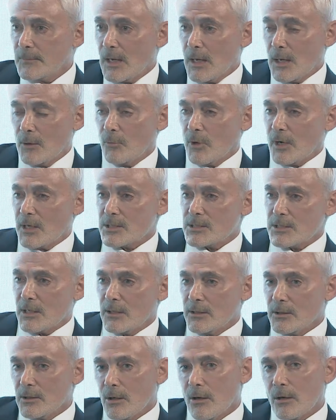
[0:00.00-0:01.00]
And what I said
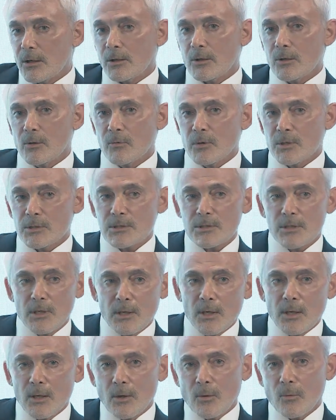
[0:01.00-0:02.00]
in the article was,
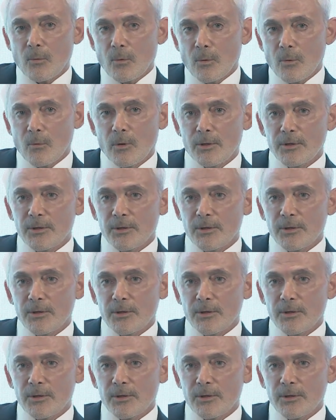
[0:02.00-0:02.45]
well,